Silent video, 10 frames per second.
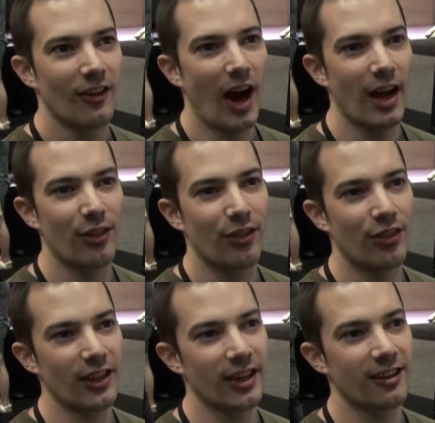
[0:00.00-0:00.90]
I
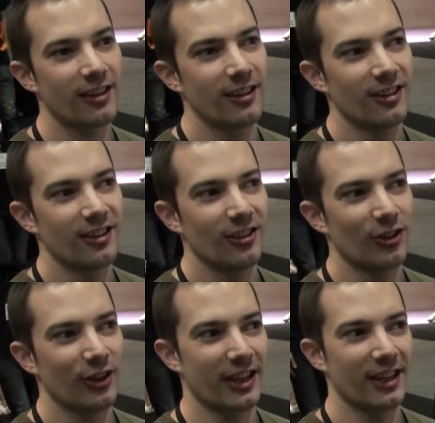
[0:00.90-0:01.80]
think
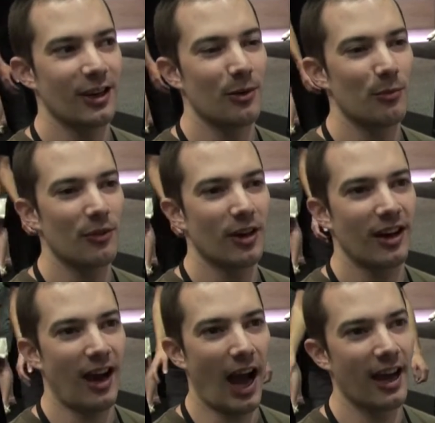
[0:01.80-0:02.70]
like
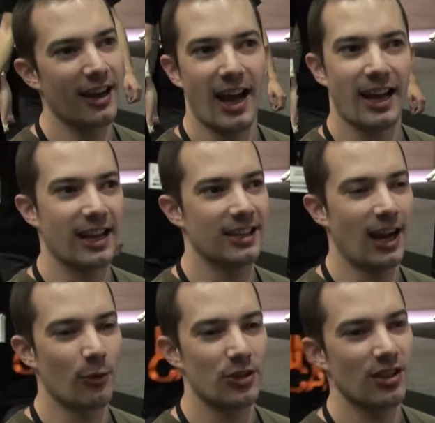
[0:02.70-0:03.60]

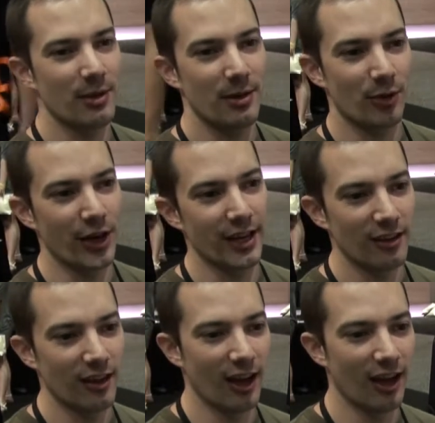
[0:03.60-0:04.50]
I wish I'd made Braid.
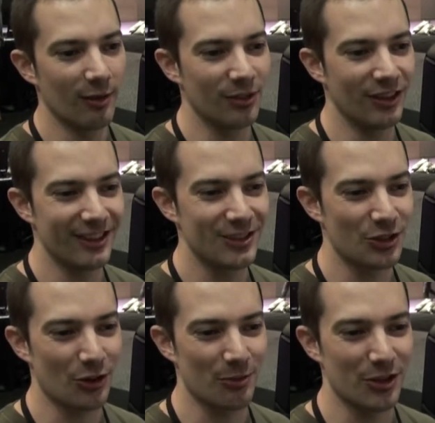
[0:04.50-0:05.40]

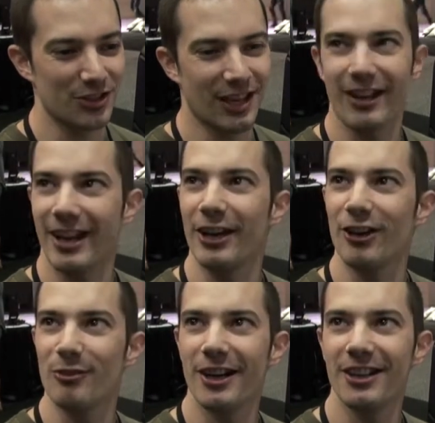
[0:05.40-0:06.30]
Jonathan Blow is kind of like a
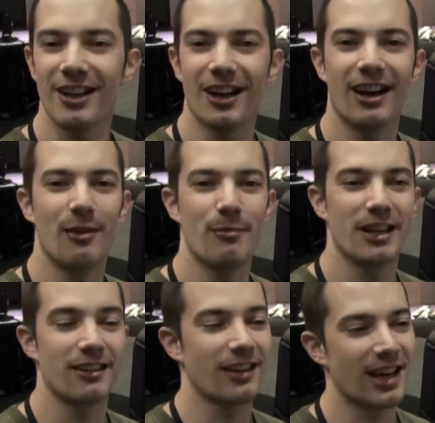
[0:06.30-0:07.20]
hero of mine. I
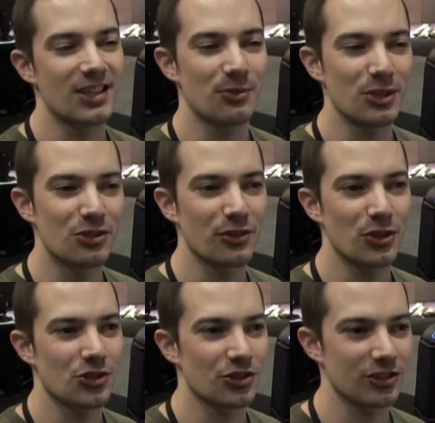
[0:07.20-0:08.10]
met the guys from
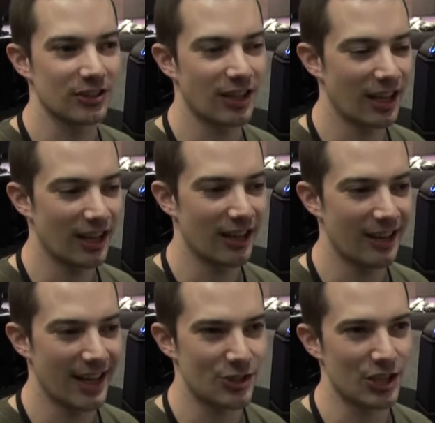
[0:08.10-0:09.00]
Introversion
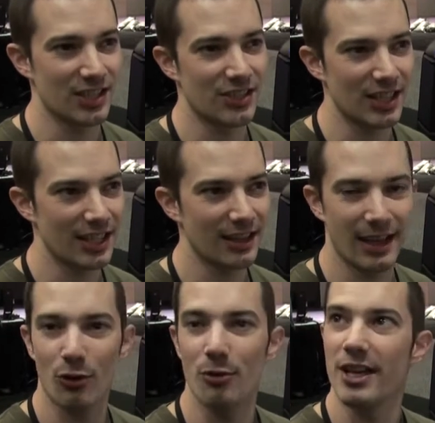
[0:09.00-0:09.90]
at GDC.
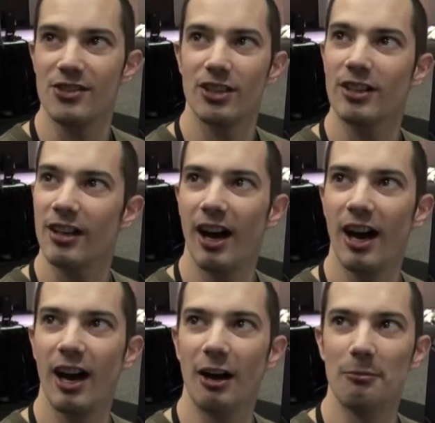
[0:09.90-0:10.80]
They were amazing.
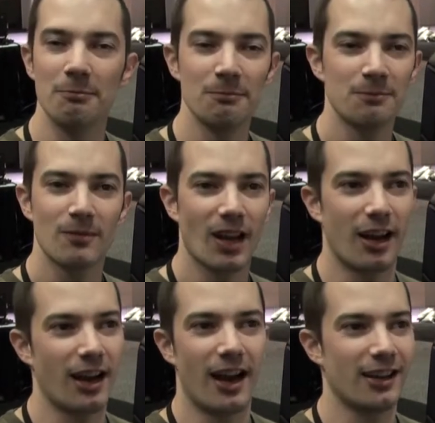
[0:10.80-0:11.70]

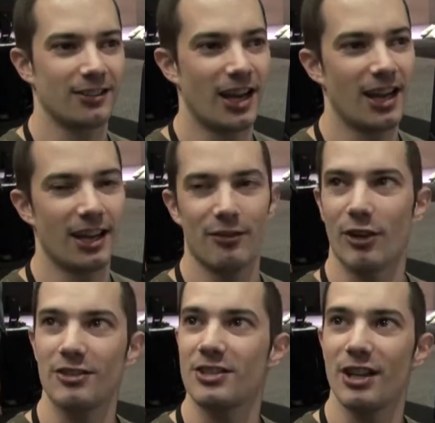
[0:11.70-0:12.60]
I love the
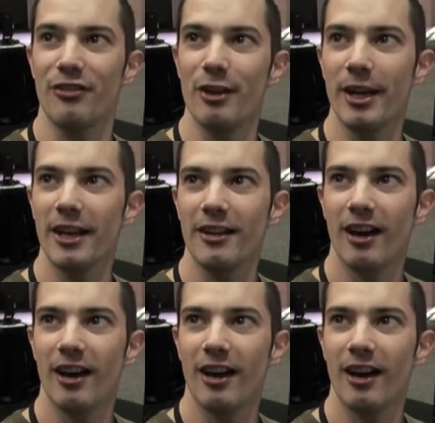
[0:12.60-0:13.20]
stuff they make.